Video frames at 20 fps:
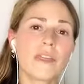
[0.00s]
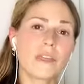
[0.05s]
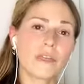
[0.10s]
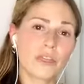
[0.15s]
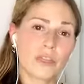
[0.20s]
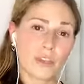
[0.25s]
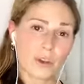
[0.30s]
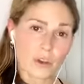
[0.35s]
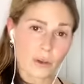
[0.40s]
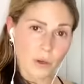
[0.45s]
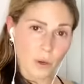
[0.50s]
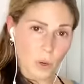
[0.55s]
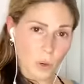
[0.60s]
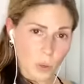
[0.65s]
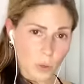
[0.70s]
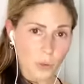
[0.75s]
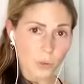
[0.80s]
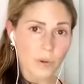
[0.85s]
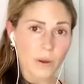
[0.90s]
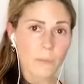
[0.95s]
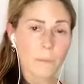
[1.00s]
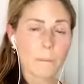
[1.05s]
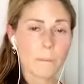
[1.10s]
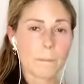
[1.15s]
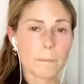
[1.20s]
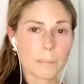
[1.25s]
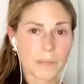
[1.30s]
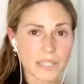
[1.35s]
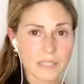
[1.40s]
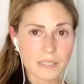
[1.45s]
their
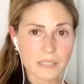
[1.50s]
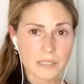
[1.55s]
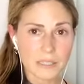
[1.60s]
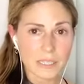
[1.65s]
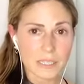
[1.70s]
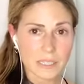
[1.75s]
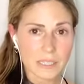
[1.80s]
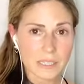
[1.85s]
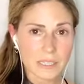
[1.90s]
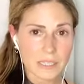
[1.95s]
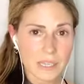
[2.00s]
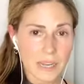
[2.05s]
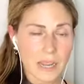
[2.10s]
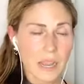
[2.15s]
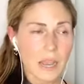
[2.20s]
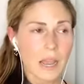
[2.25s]
current business